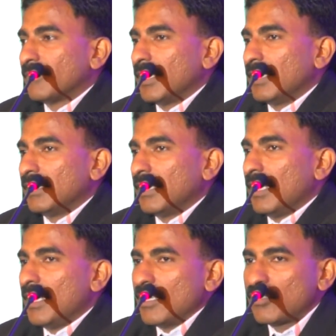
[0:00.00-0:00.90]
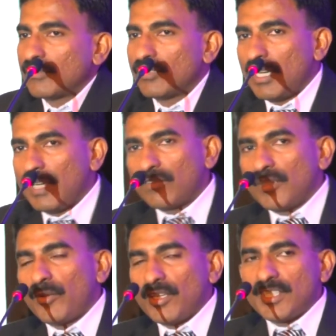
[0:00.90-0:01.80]
right? So I would
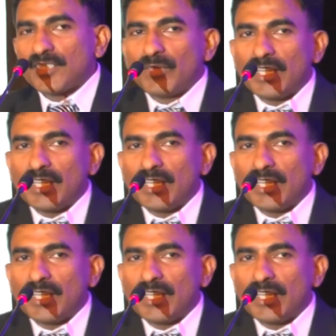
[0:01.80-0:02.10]
apologize a